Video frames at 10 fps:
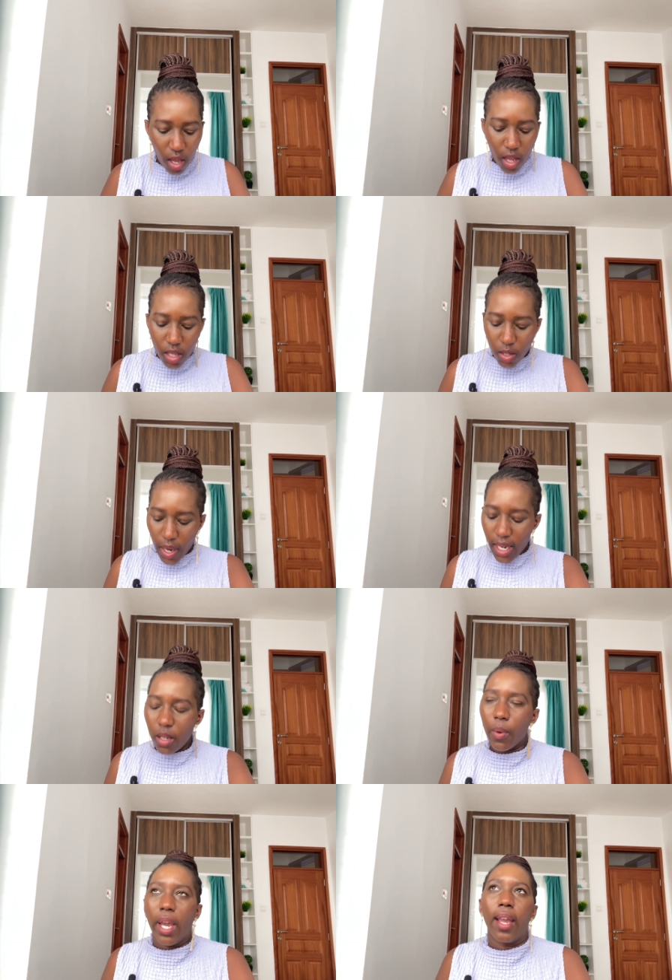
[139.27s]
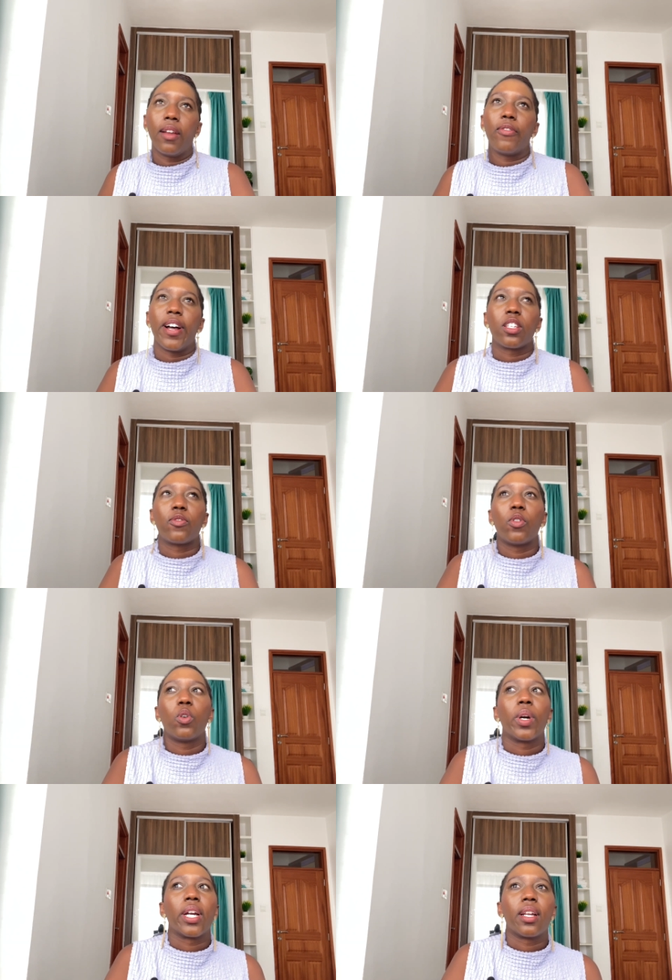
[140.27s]
So anyway, fast
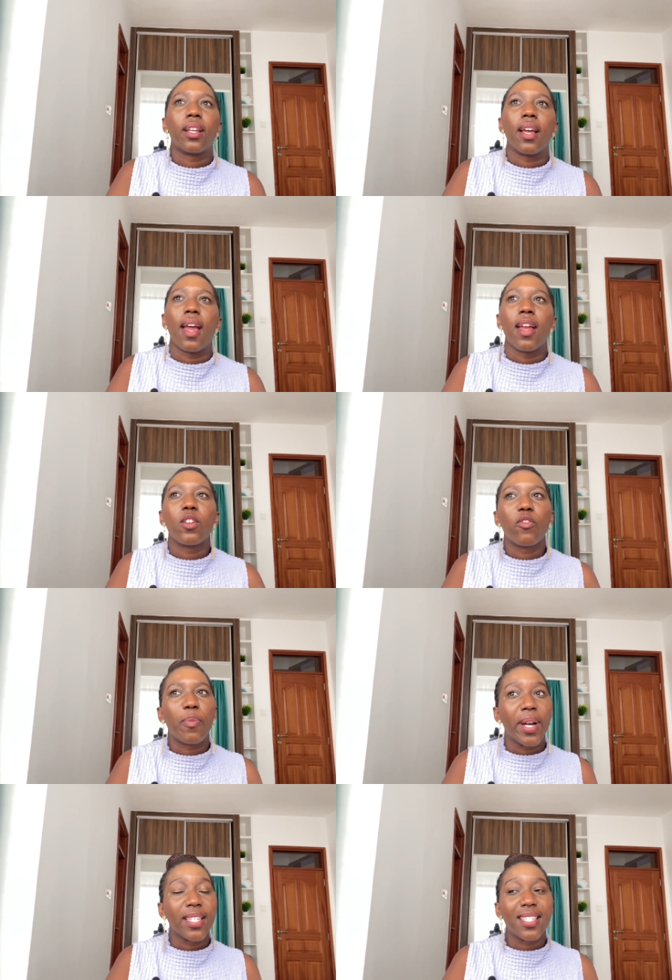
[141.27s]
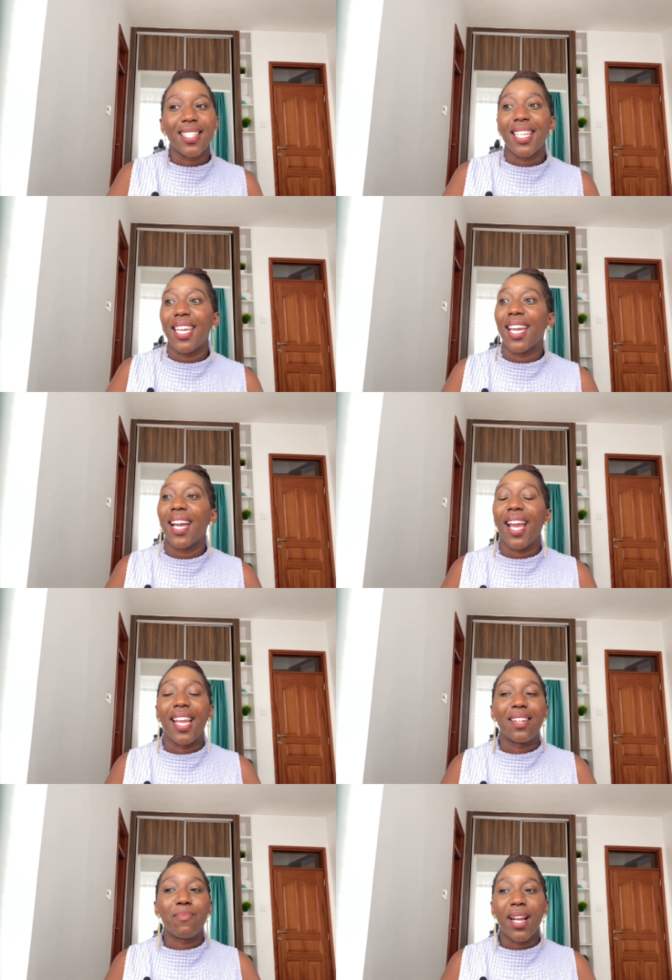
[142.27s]
forward, end of March is here
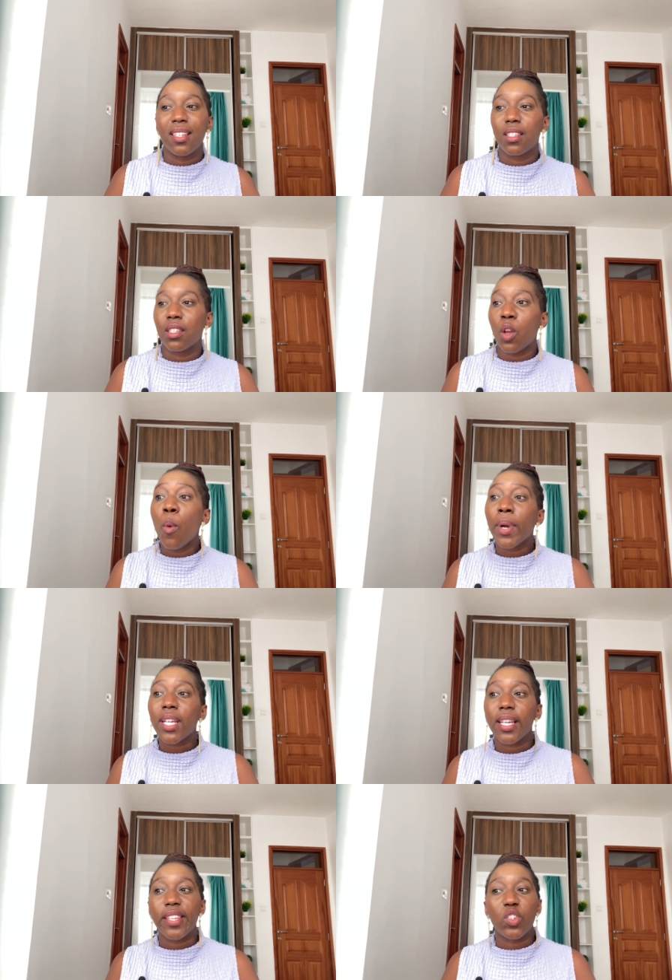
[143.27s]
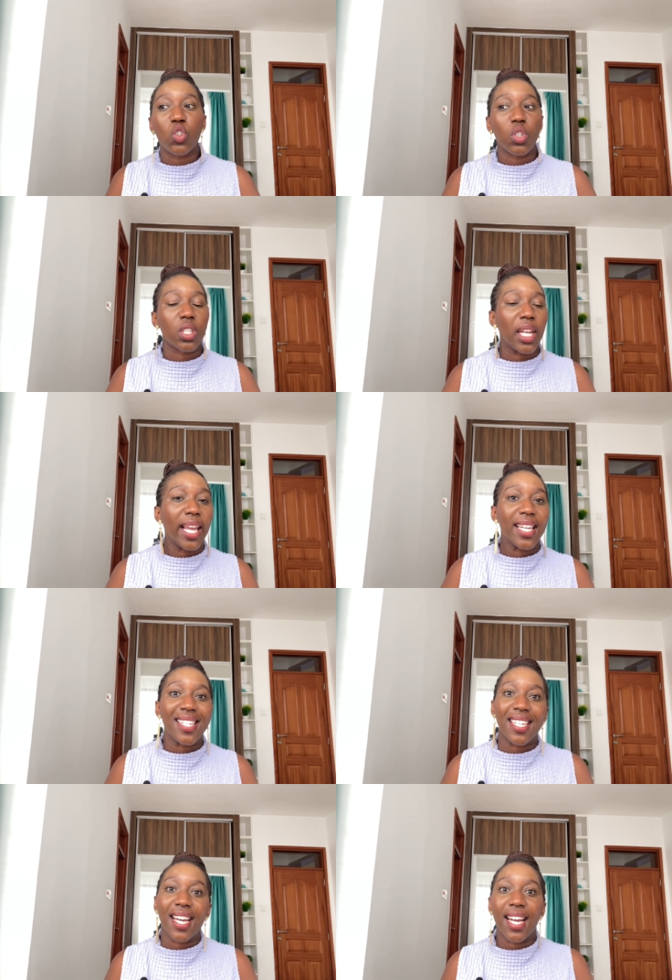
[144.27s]
and my stomach is just like
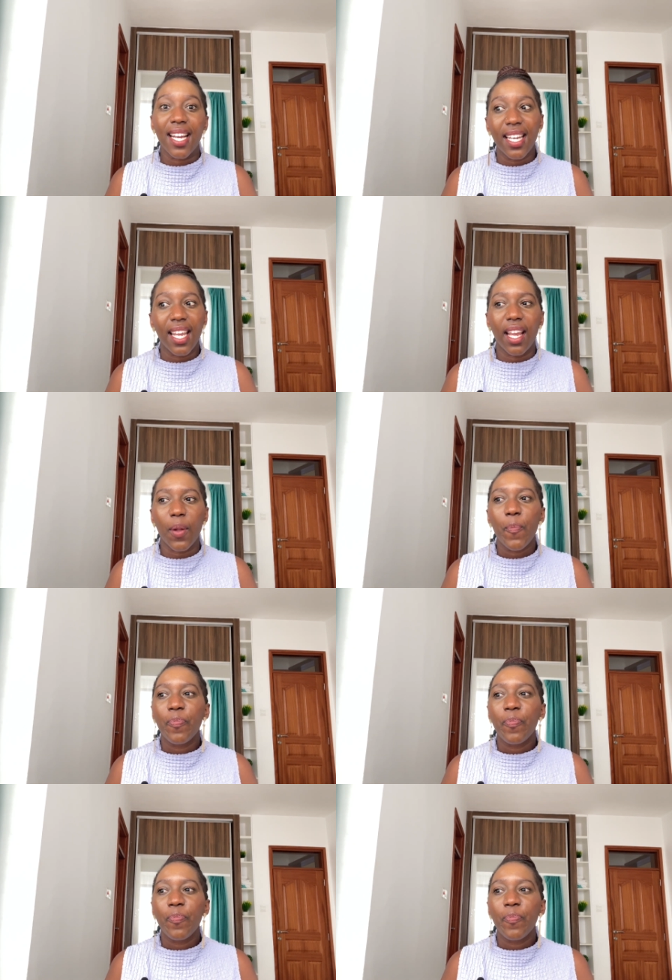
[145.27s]
turning.